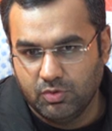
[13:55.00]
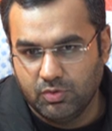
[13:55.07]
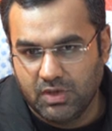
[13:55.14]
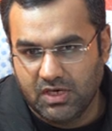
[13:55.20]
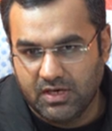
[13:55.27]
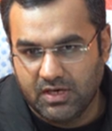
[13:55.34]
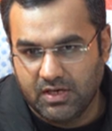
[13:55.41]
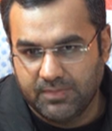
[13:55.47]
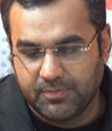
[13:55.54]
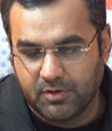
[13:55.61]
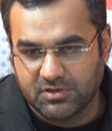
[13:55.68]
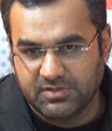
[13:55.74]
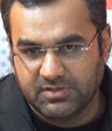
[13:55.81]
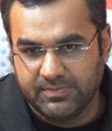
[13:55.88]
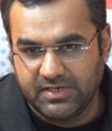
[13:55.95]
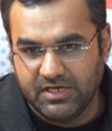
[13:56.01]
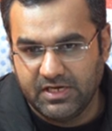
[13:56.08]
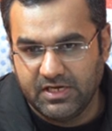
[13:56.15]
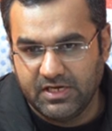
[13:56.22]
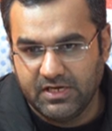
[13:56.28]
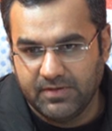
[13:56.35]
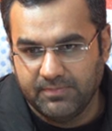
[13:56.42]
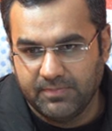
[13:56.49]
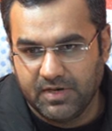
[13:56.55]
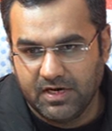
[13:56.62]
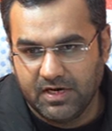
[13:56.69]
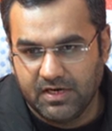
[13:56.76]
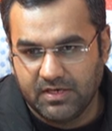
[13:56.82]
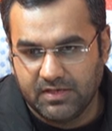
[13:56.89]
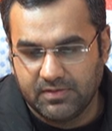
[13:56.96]
uh, approximately
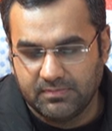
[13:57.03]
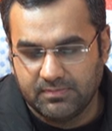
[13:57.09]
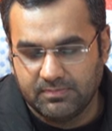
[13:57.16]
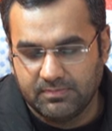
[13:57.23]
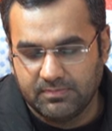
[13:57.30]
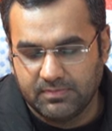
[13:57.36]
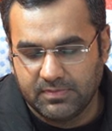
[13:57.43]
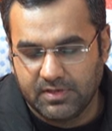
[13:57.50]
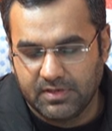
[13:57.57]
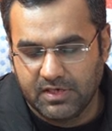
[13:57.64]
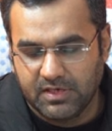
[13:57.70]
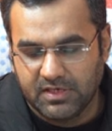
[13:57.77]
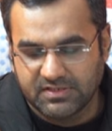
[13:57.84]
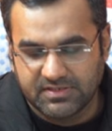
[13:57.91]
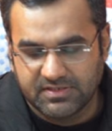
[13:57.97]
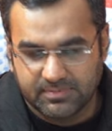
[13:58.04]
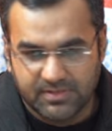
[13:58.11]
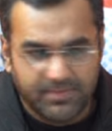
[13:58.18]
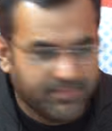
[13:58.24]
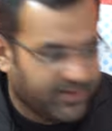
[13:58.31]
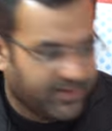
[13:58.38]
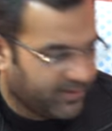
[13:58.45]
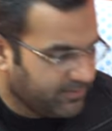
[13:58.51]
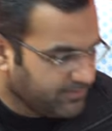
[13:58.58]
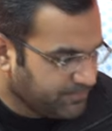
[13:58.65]
uh, uh, September.